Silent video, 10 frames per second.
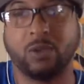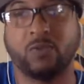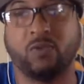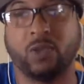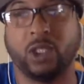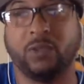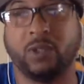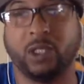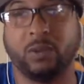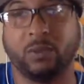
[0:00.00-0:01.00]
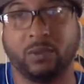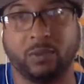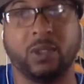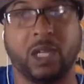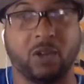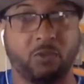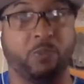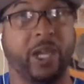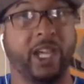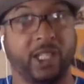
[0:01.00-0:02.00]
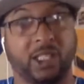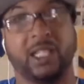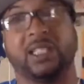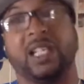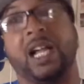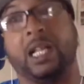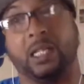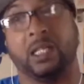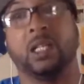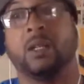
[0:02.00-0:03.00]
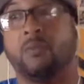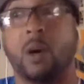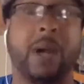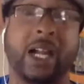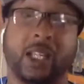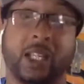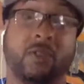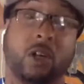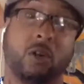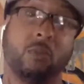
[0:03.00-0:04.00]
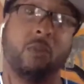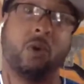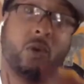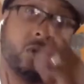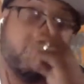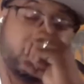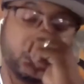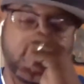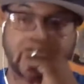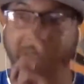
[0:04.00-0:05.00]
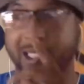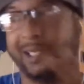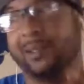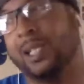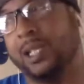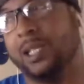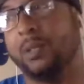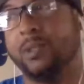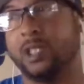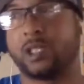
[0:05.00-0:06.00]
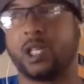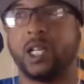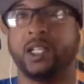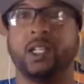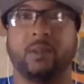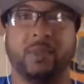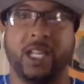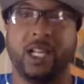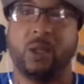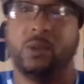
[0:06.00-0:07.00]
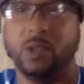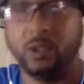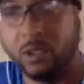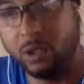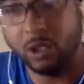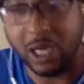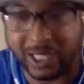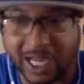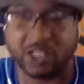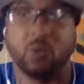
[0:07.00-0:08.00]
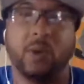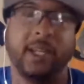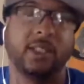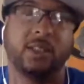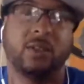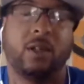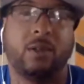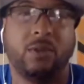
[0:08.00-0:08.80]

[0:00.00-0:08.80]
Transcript: was when I was big like that, my back even hurt more. So I was like, let me just cut it up now. And, you know, I got the weight, so